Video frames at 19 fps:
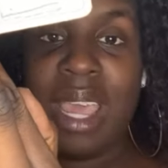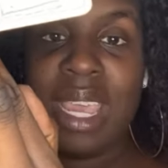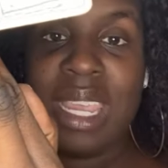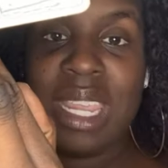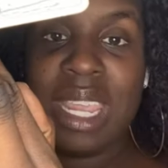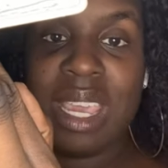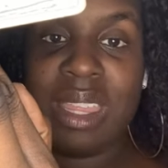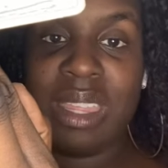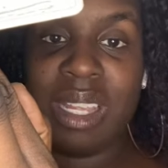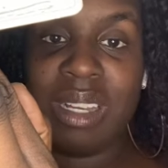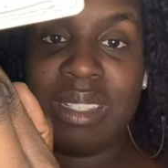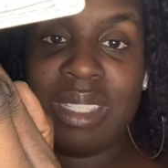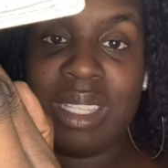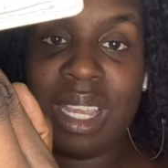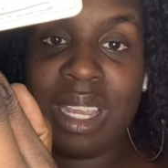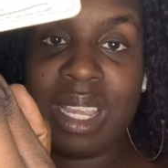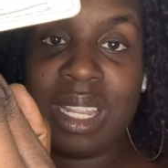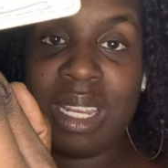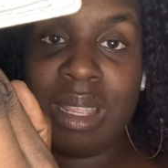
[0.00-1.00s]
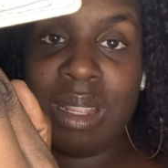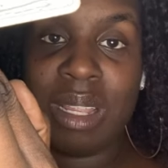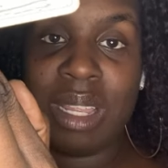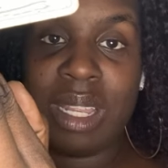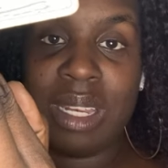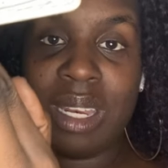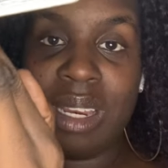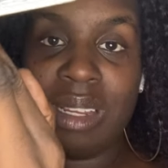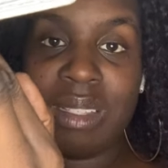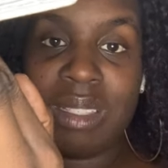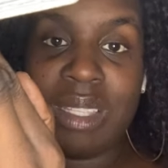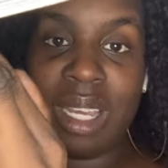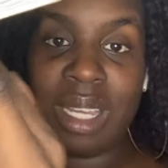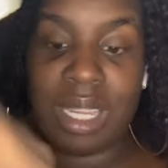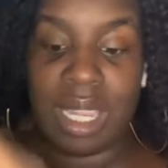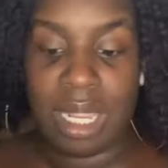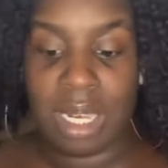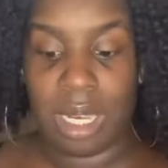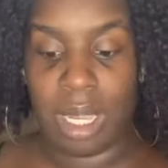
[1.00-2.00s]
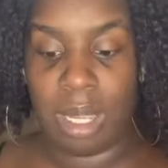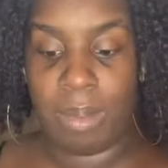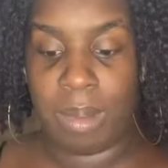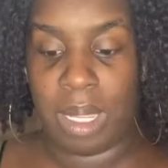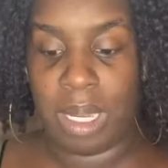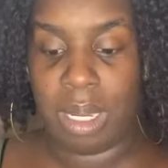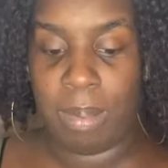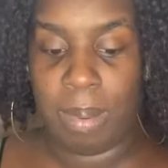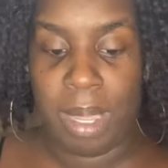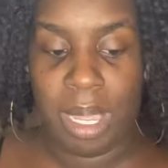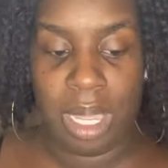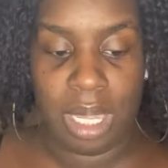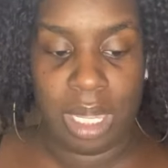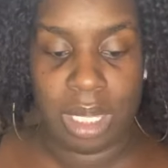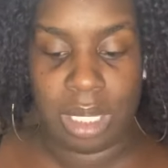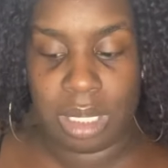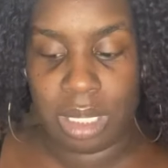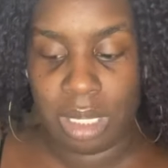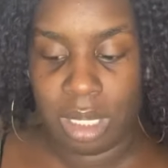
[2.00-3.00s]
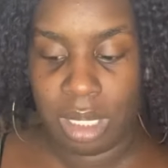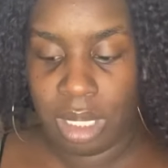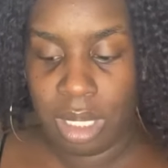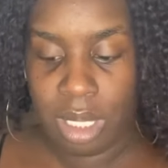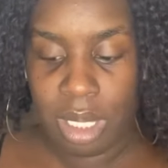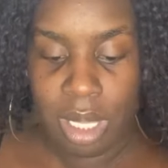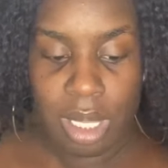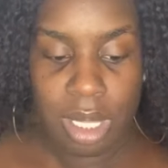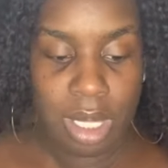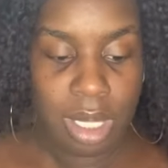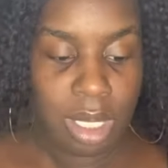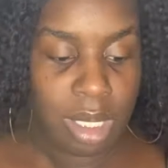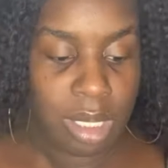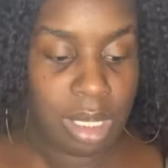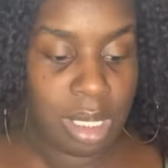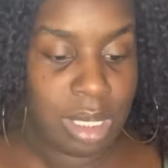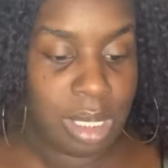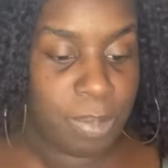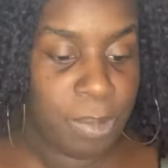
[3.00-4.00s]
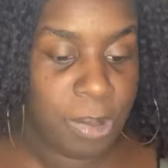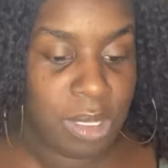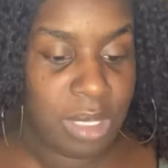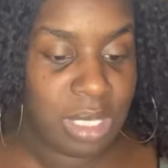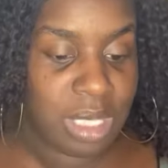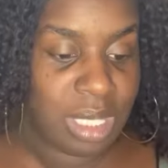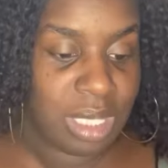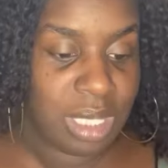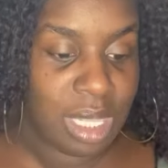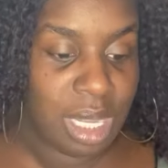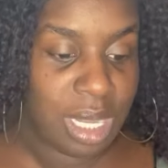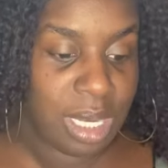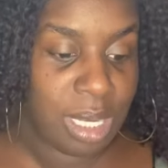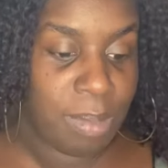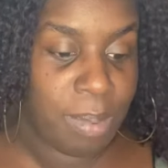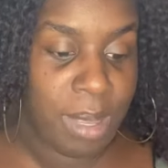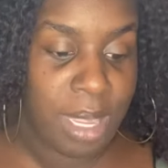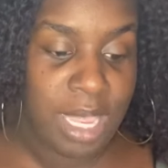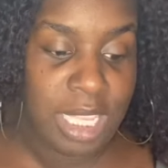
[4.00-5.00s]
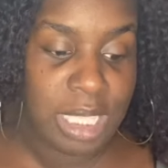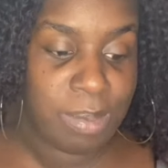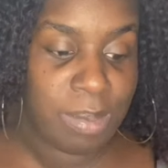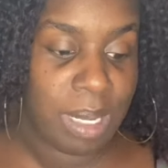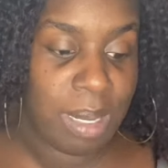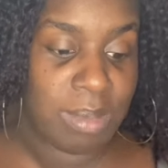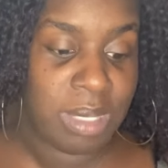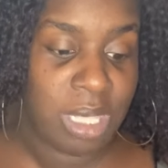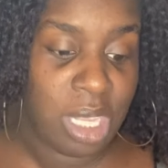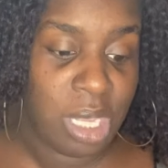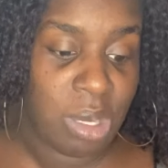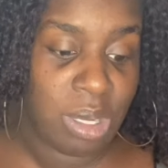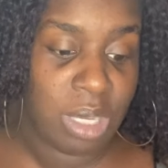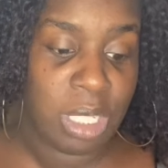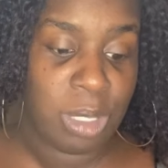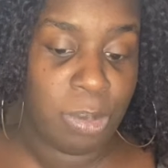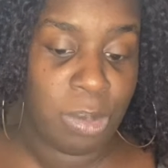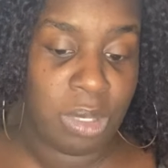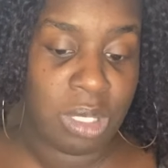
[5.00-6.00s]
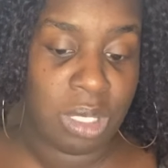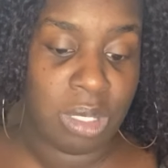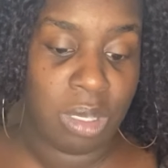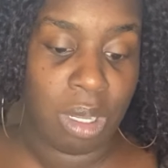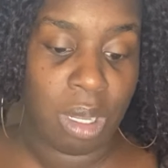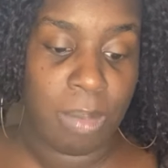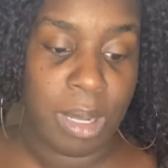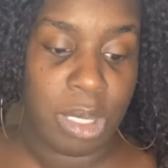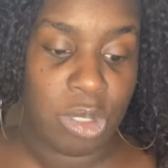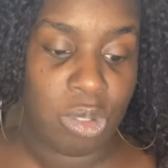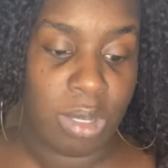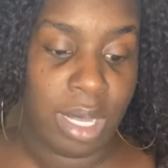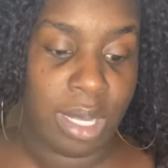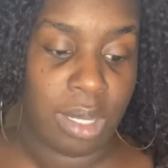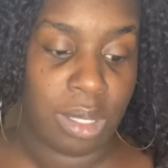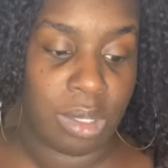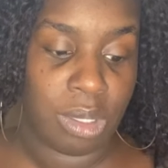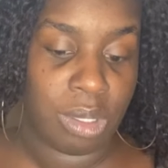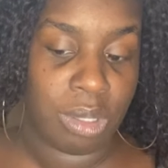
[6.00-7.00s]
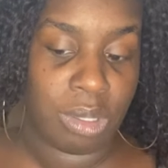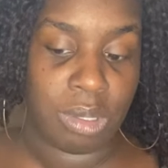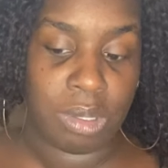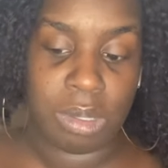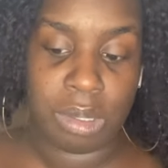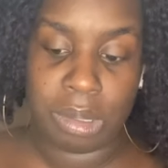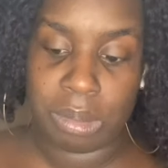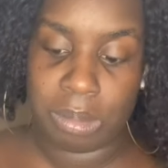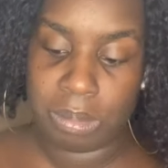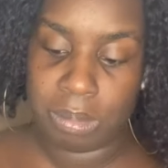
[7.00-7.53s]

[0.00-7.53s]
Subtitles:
Yeah, they're stuck in the past. This person is stuck in the past, but I'm telling you, this person talk about you like a dog.